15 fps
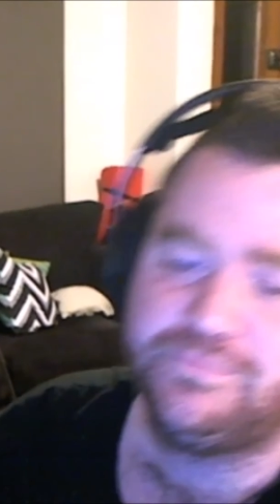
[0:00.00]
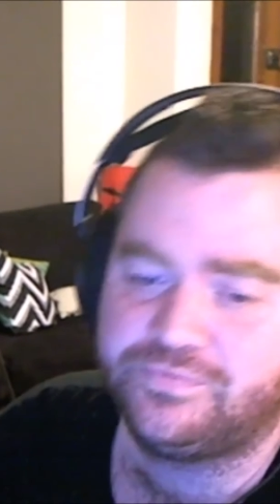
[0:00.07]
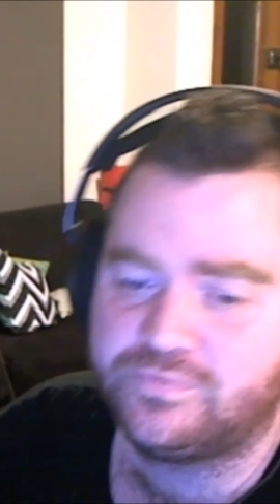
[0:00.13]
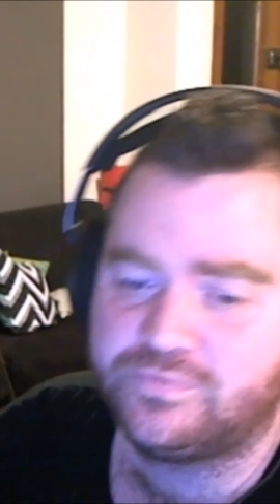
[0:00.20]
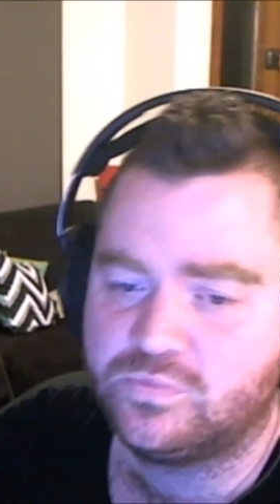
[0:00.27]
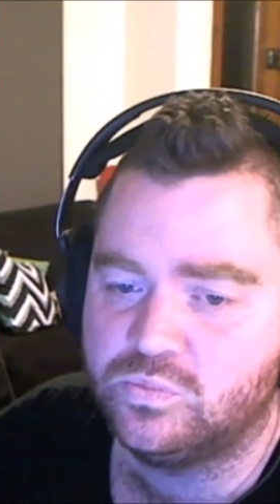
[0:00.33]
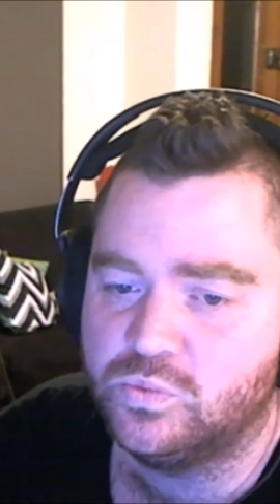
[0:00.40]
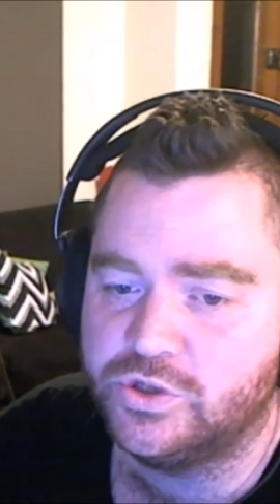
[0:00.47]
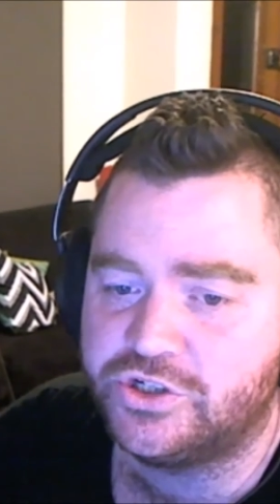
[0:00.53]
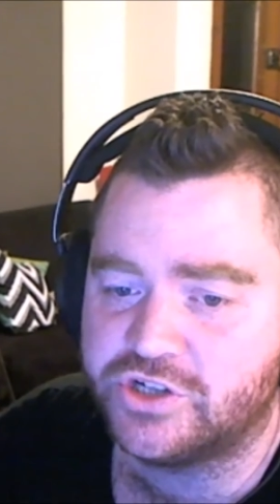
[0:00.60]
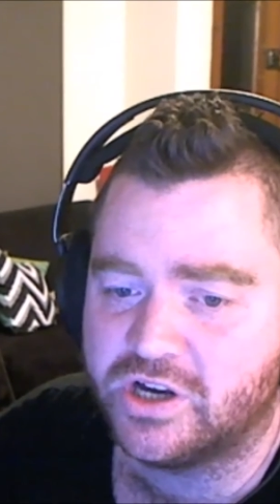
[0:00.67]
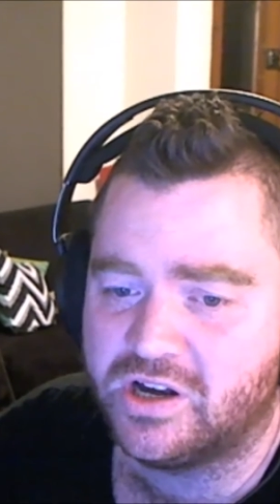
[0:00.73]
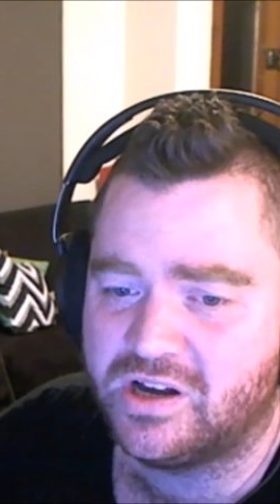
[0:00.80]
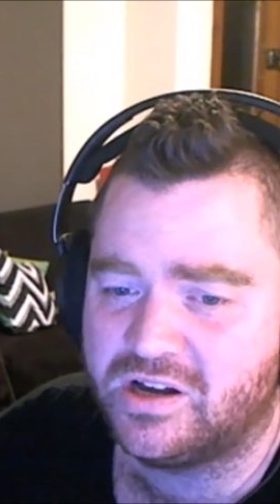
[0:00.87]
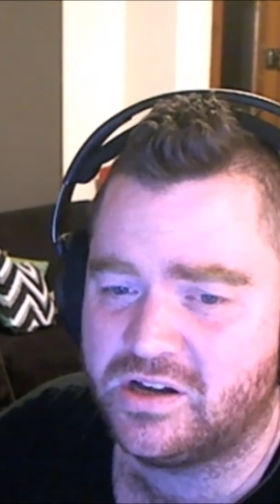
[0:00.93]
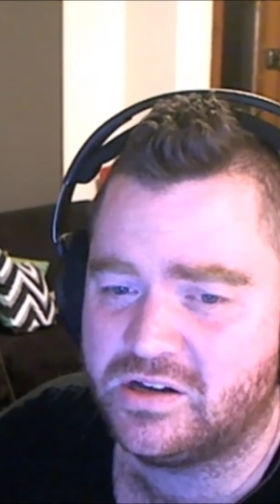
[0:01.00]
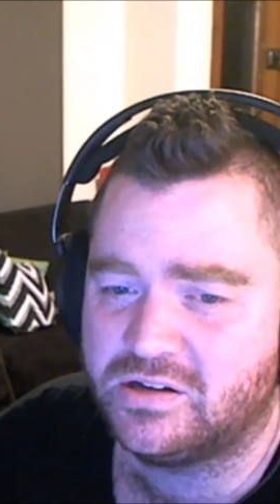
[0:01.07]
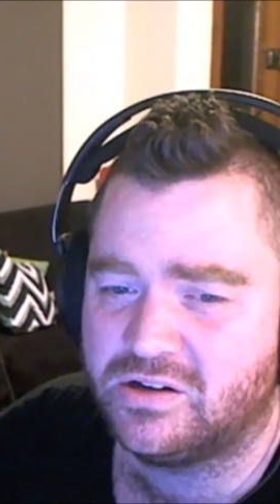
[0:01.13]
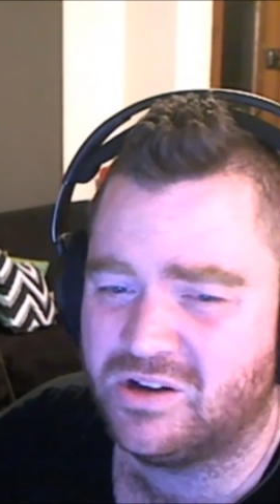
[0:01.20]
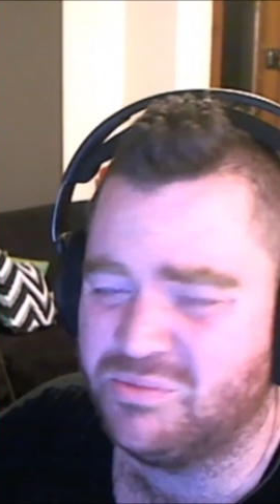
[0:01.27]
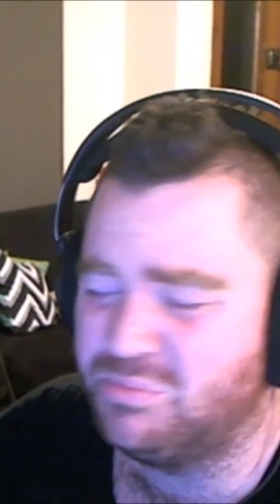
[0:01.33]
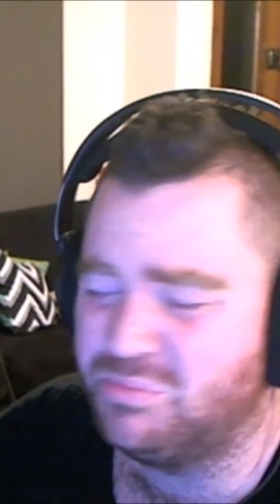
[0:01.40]
Which are, I
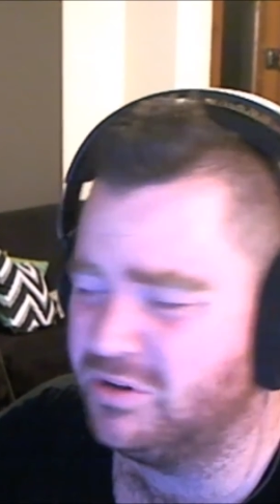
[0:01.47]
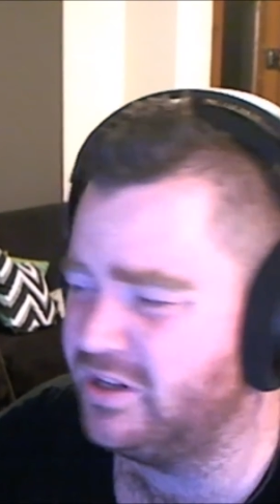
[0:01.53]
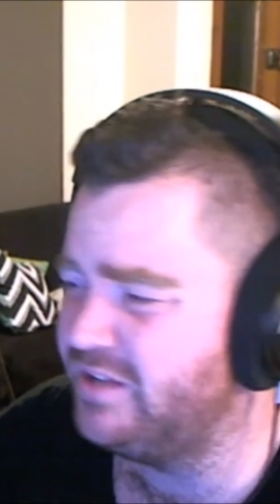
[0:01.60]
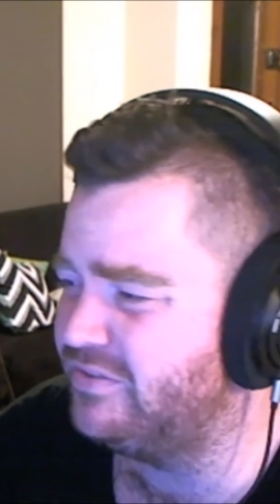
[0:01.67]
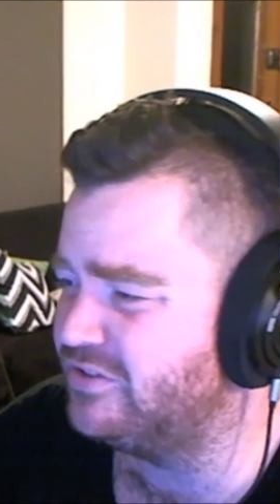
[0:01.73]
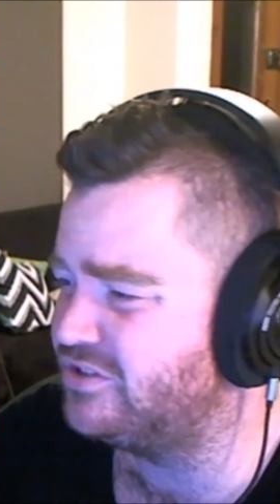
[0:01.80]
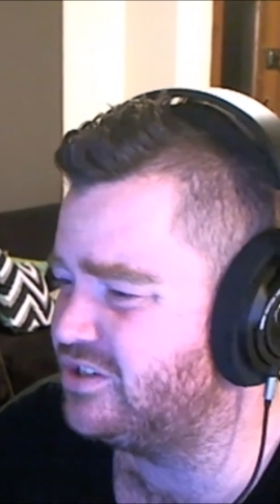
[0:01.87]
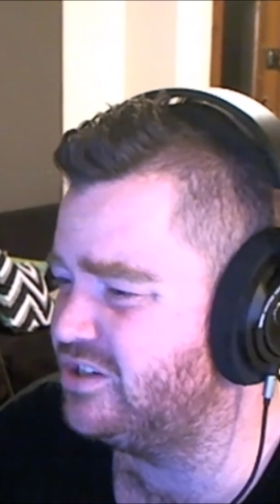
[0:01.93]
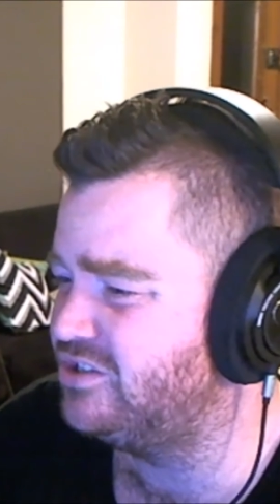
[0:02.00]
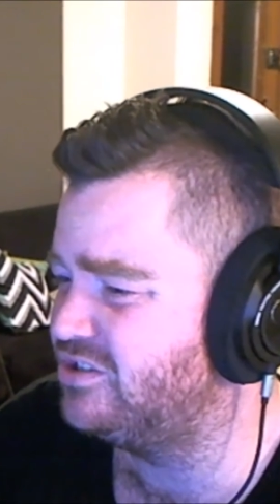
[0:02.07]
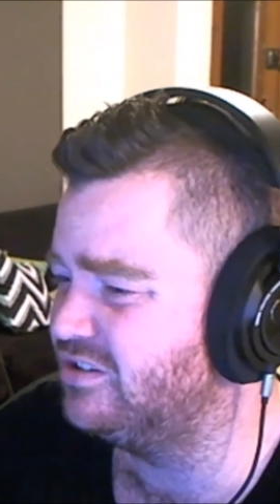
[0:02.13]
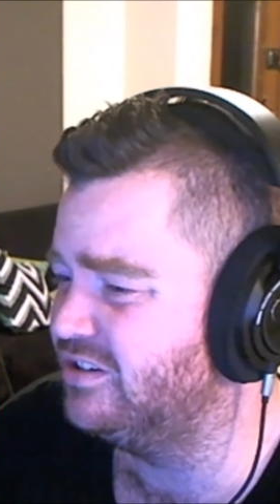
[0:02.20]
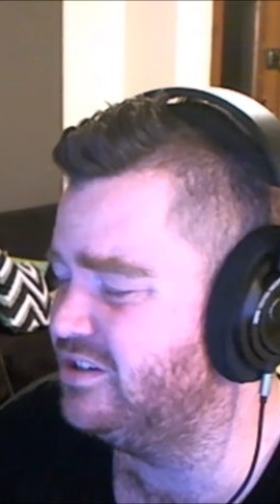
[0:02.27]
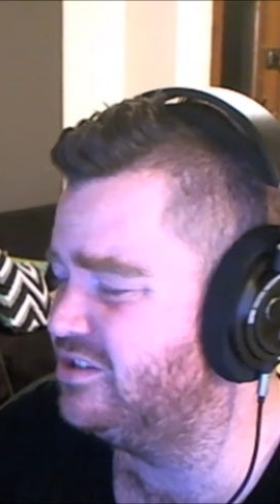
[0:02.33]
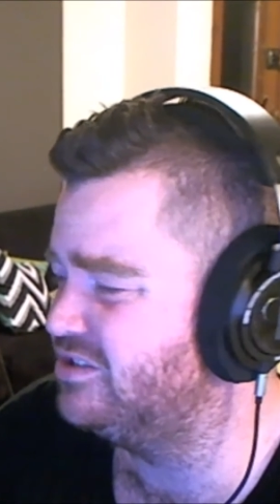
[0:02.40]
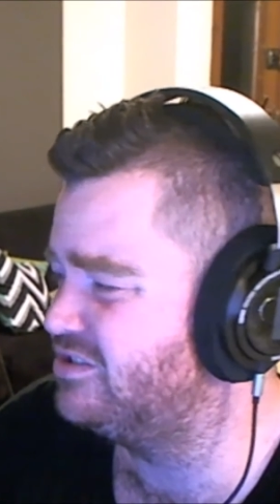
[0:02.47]
believe, essentially just